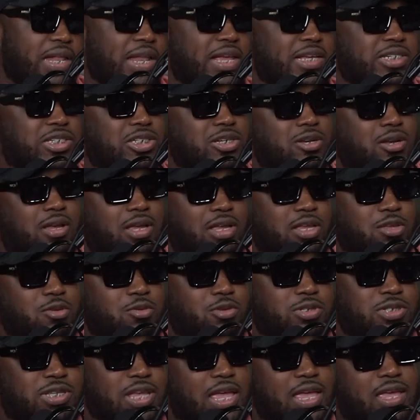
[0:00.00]
they show, and
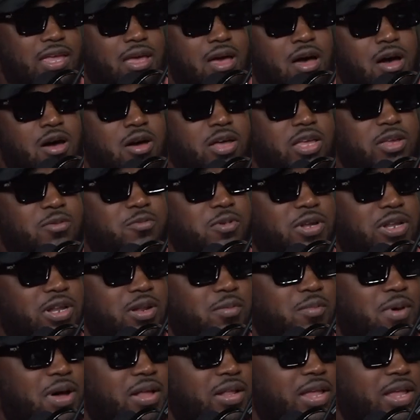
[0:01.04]
you say, oh, he running the ball like